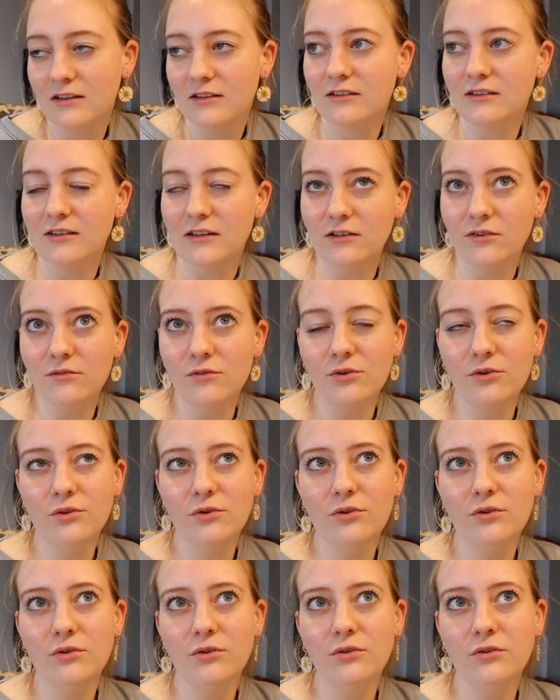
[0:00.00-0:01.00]

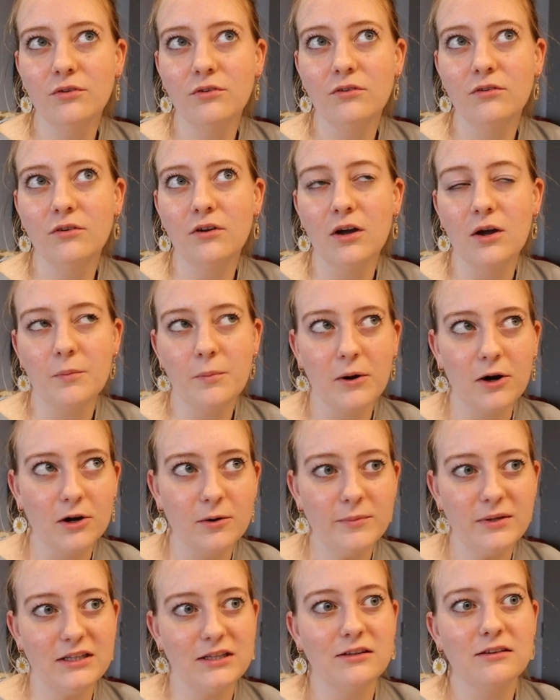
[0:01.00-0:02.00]
Single
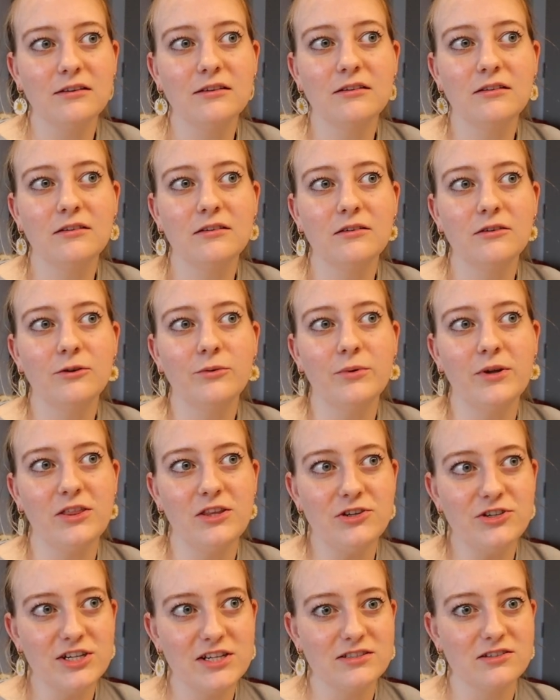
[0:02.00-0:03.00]
apartments with
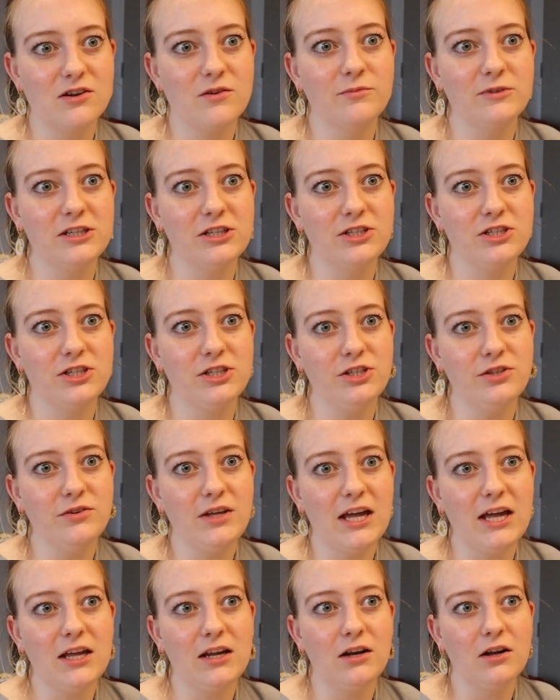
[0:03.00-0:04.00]
UTAS accommodation, you
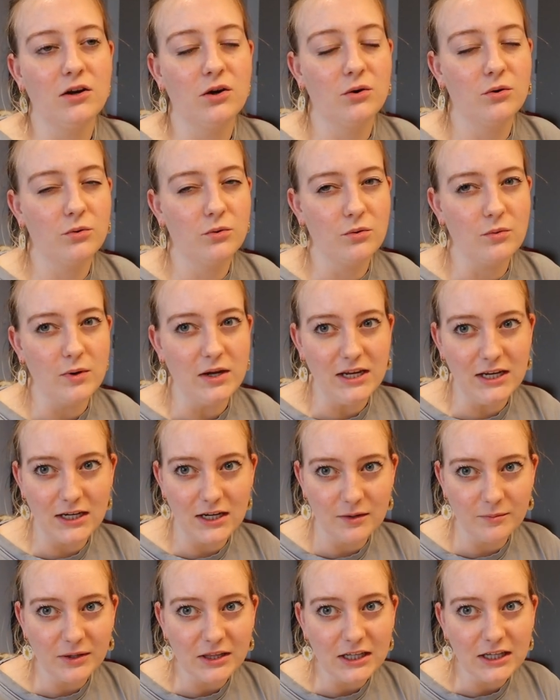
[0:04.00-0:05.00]
get a queen,
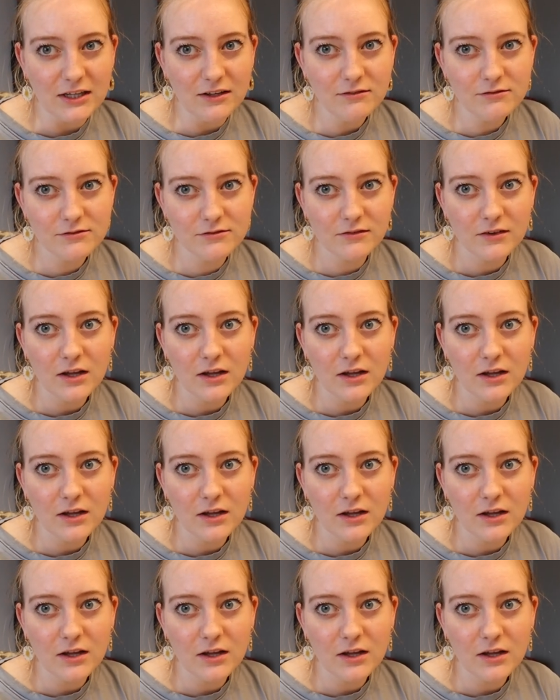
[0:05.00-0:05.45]
I believe.